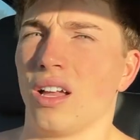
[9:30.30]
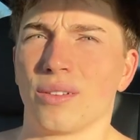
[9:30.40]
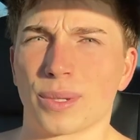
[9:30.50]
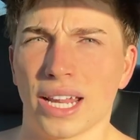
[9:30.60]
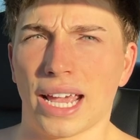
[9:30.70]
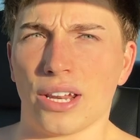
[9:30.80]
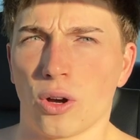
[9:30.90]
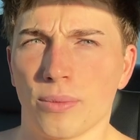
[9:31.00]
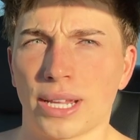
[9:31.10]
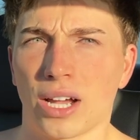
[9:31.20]
I'm going to head
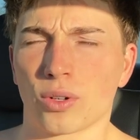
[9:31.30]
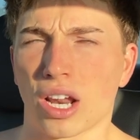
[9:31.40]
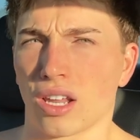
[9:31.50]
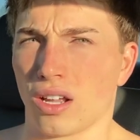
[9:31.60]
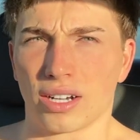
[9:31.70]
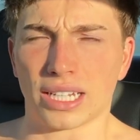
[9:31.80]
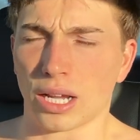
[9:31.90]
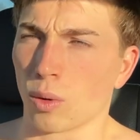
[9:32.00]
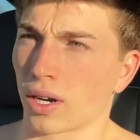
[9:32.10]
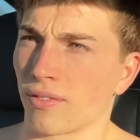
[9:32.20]
home now. I've got a long day
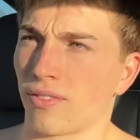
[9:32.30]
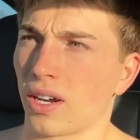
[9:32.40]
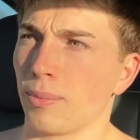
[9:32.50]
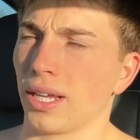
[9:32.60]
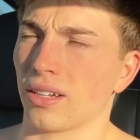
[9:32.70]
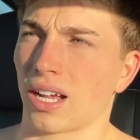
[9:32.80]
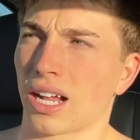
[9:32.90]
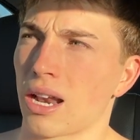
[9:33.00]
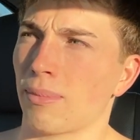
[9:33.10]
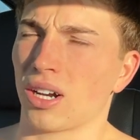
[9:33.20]
of work in front of me. I
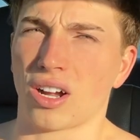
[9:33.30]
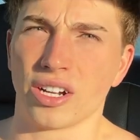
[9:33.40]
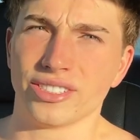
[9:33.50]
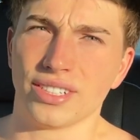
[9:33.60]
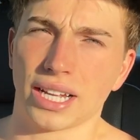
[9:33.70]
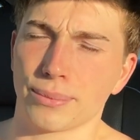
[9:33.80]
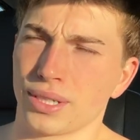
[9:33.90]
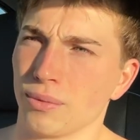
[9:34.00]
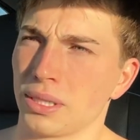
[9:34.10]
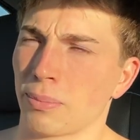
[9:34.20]
got about 100 DMs
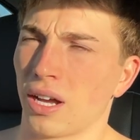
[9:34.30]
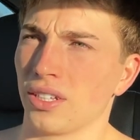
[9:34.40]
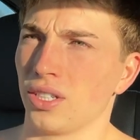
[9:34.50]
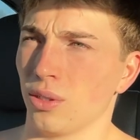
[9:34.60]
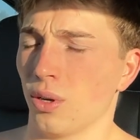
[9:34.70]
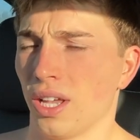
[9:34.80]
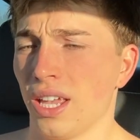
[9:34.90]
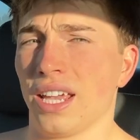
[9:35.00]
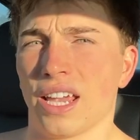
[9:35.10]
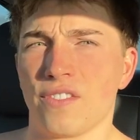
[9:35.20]
to respond to.
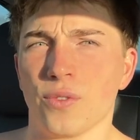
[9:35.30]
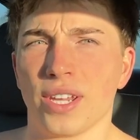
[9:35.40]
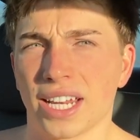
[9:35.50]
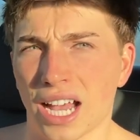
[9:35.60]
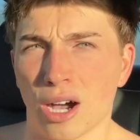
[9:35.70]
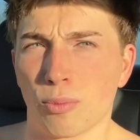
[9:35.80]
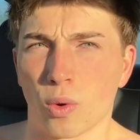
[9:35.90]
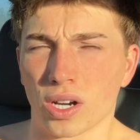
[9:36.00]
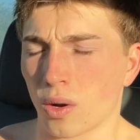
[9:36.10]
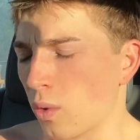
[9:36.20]
If you need help
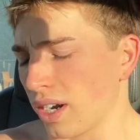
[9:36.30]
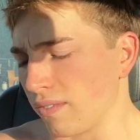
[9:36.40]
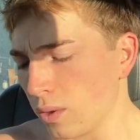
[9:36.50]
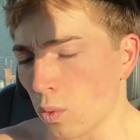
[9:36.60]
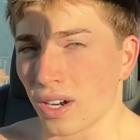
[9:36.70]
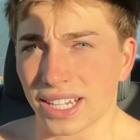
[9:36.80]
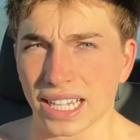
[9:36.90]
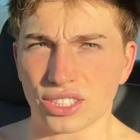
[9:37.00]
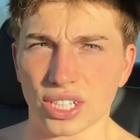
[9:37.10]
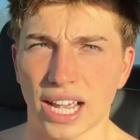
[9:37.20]
one-on-one, if you want to
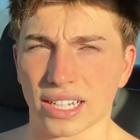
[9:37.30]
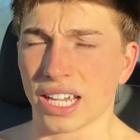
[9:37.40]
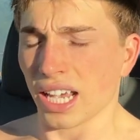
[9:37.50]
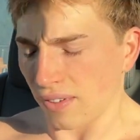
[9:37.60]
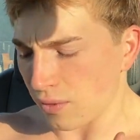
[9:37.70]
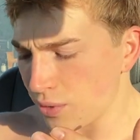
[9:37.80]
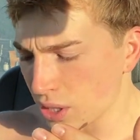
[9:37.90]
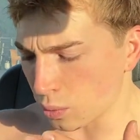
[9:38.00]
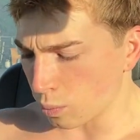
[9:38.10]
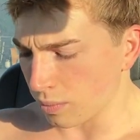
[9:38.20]
get jacked, if you
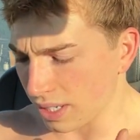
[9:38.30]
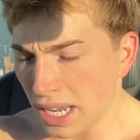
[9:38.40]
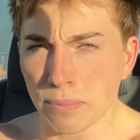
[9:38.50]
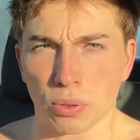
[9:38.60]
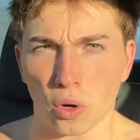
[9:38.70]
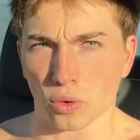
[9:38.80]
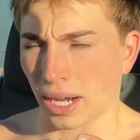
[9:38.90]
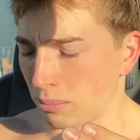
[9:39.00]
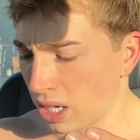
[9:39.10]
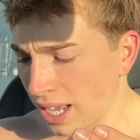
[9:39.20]
just need
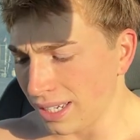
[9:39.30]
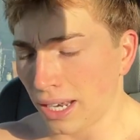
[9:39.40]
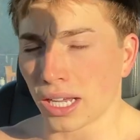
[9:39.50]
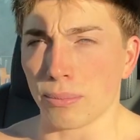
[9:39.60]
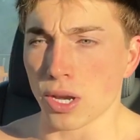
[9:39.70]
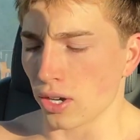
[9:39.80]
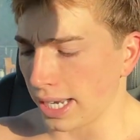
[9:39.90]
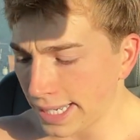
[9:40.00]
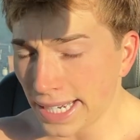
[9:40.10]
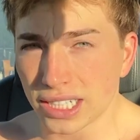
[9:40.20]
programs, need a community,
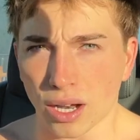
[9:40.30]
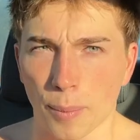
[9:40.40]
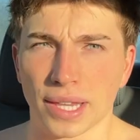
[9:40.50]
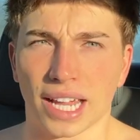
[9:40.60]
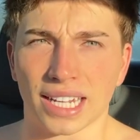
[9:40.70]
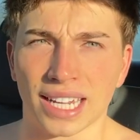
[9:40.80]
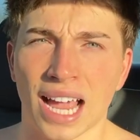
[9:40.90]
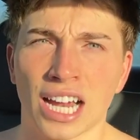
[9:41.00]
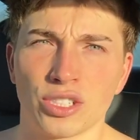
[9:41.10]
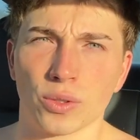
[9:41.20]
need somebody that can
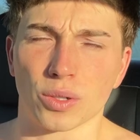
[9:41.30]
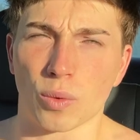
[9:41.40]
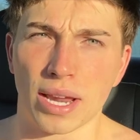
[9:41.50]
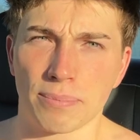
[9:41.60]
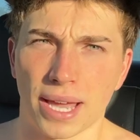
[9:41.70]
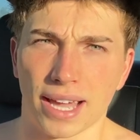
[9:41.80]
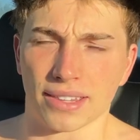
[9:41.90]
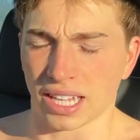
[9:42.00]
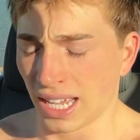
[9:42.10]
guide you in the right path,